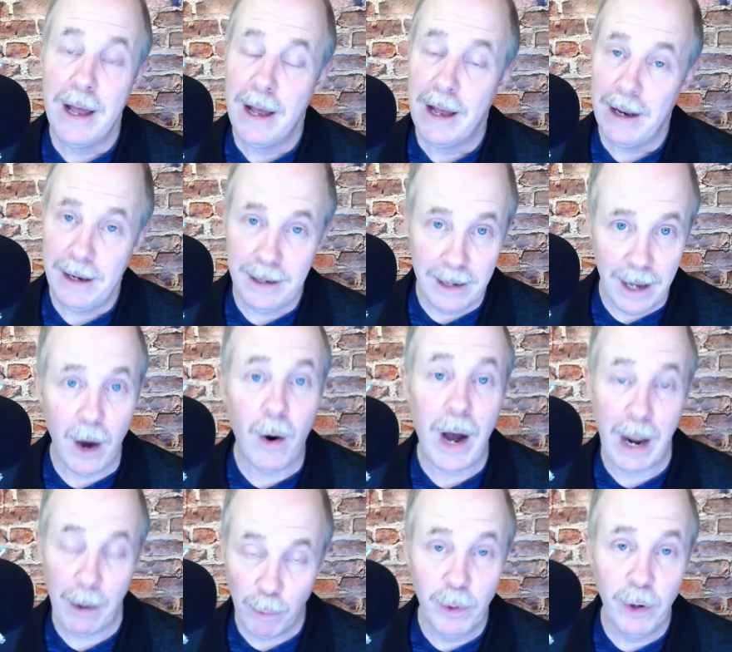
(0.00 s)
No,
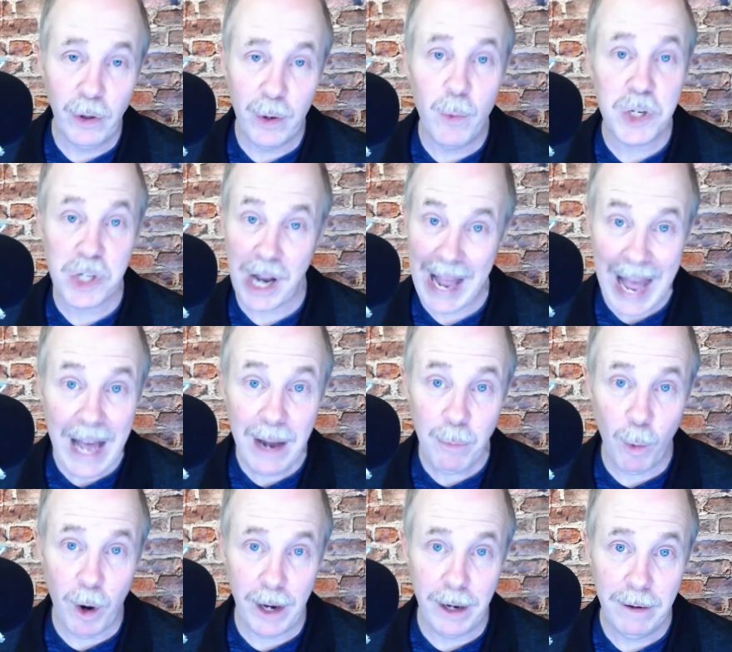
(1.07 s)
I really wish I had
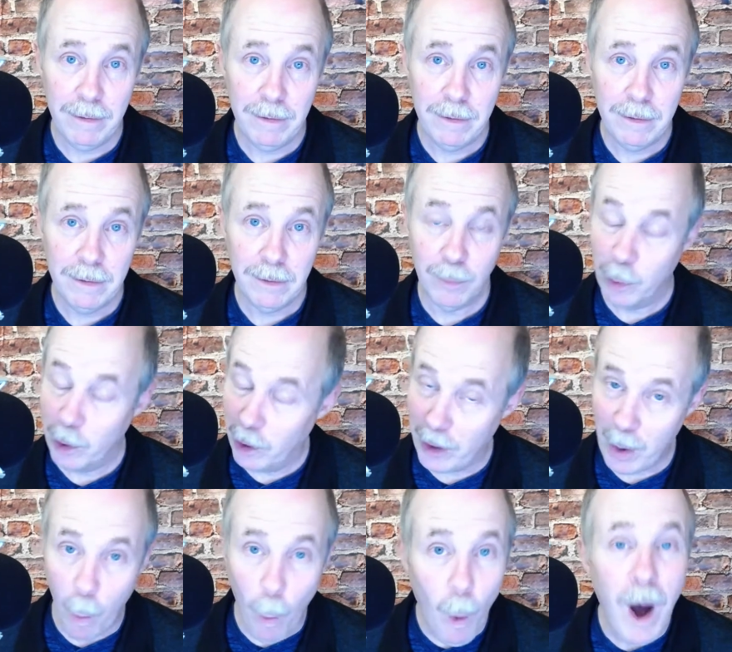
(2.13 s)
one,
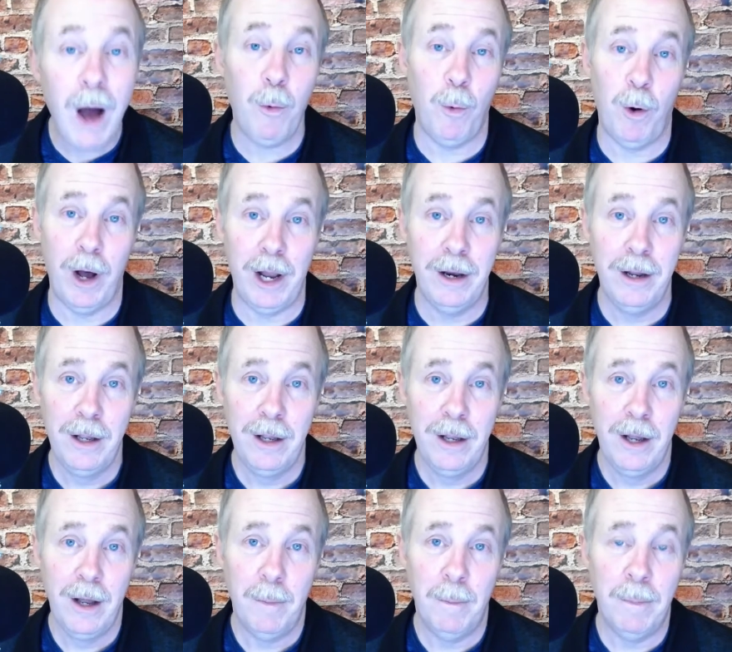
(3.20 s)
really want one,
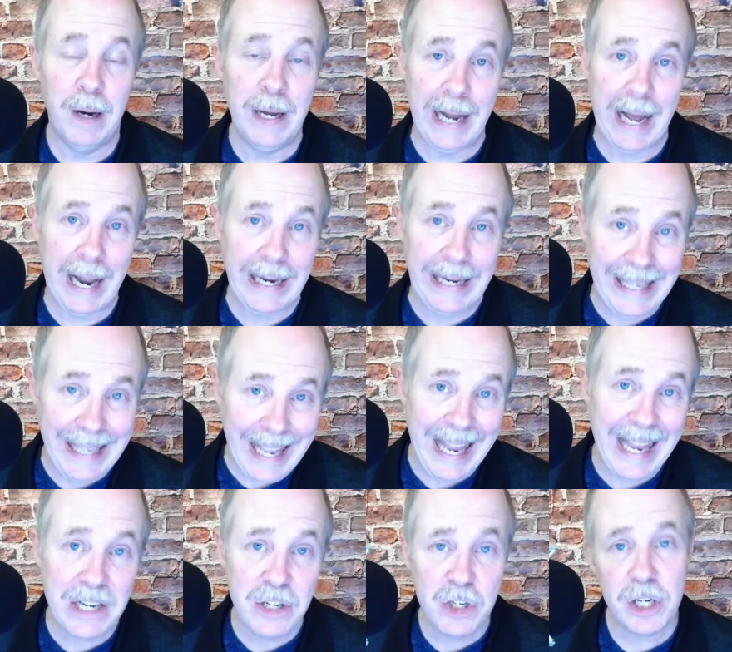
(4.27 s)
but I
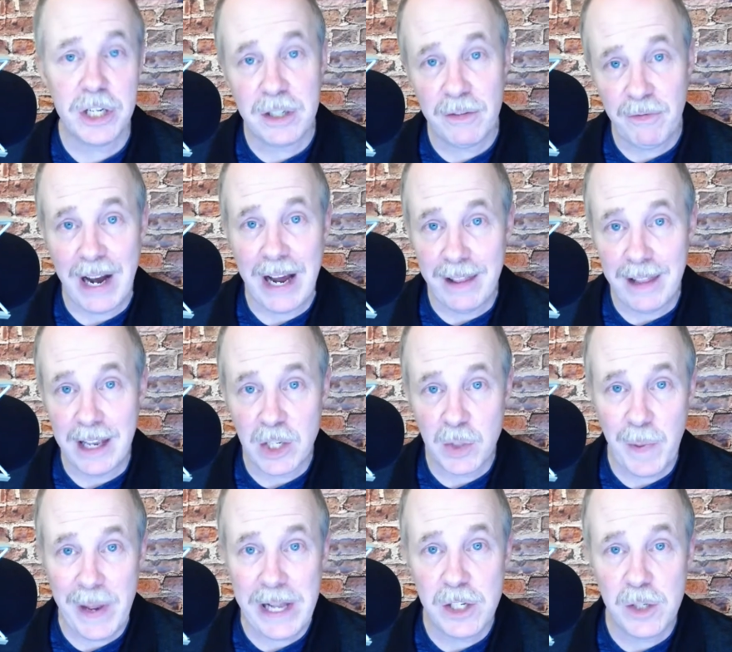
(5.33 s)
can't justify the
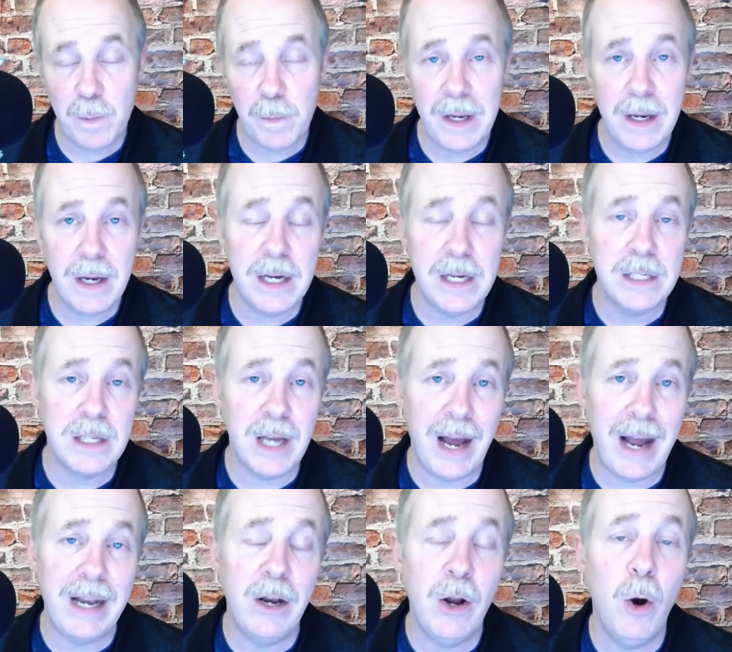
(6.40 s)
expense because
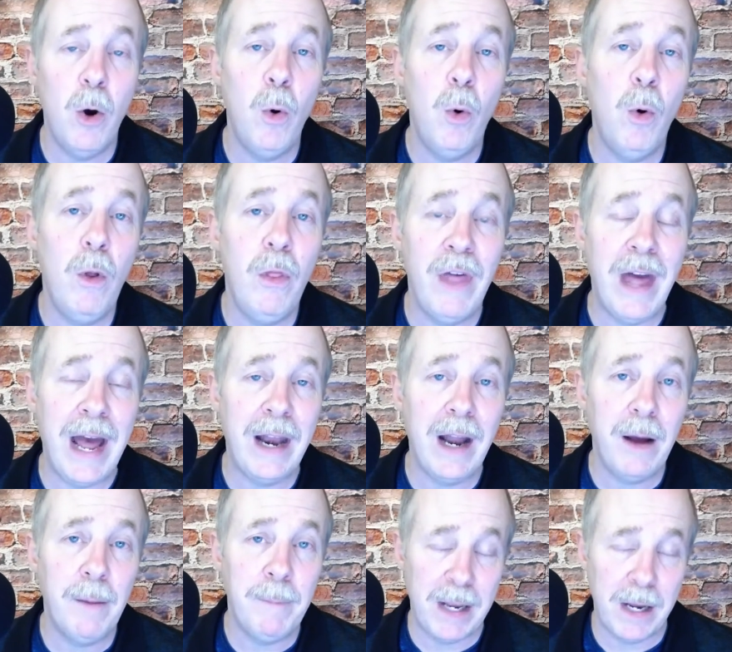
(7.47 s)
I know that
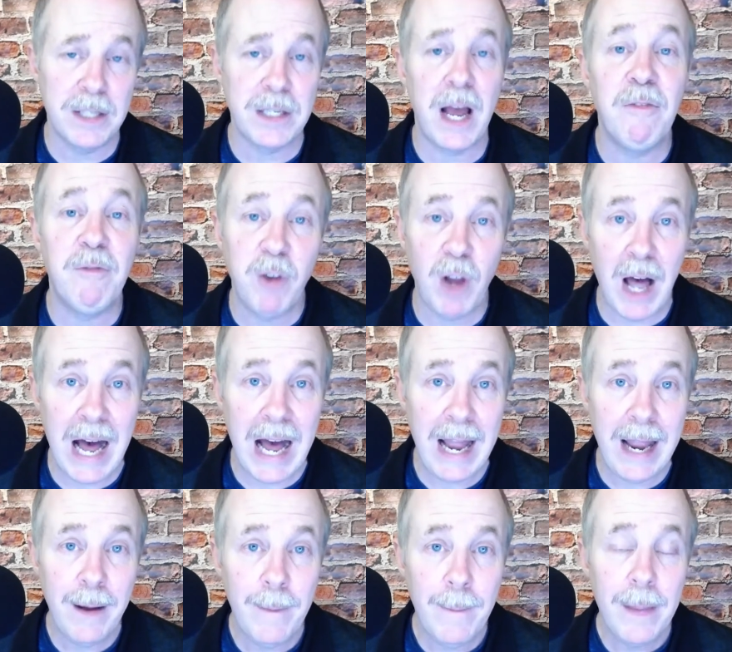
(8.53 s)
because I
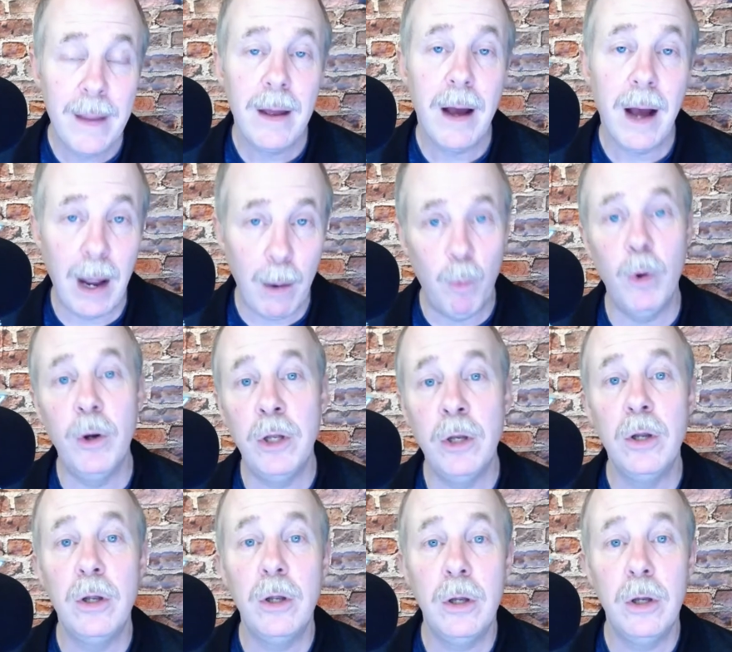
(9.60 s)
fly, I
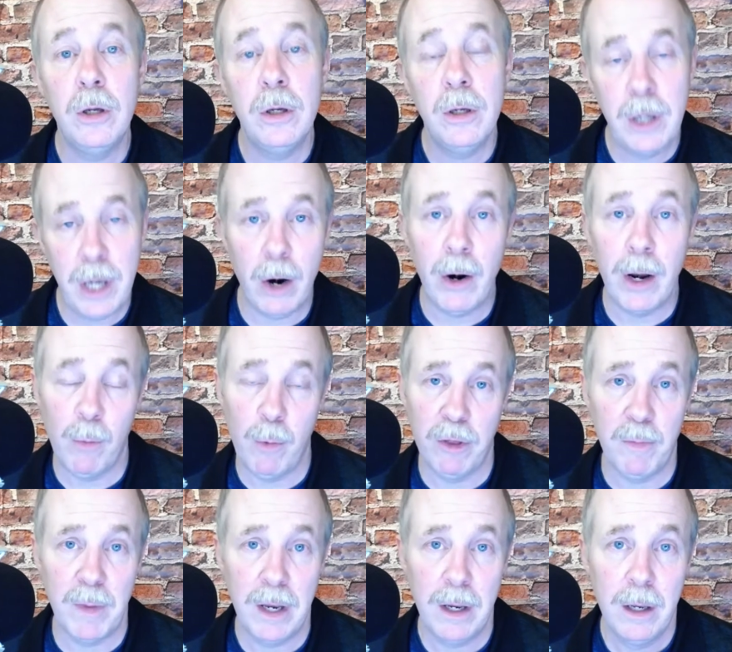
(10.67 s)
wouldn't carry it
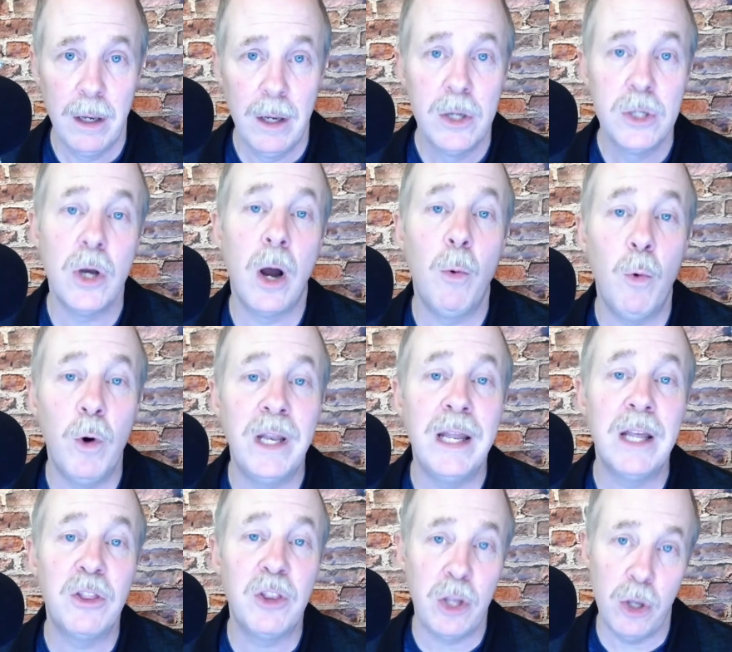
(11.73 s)
with me. So I wouldn't
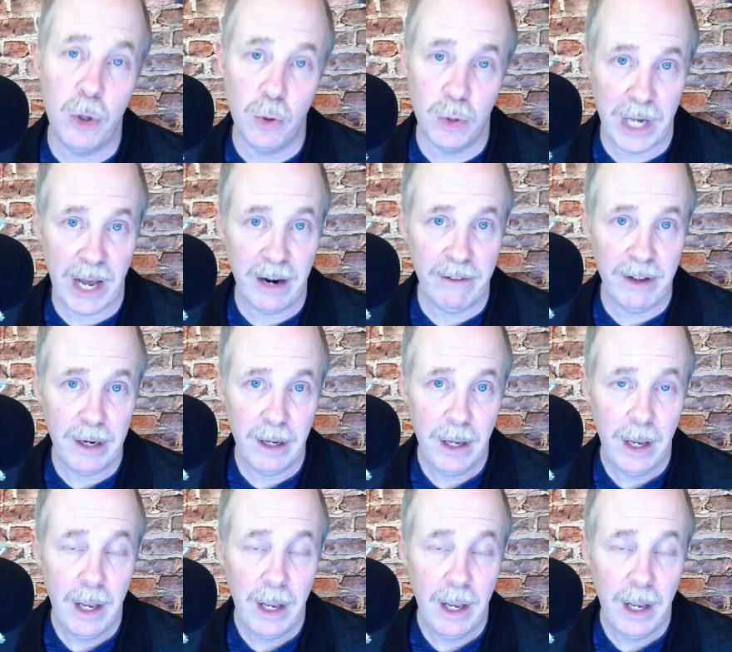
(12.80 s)
get the use out of it.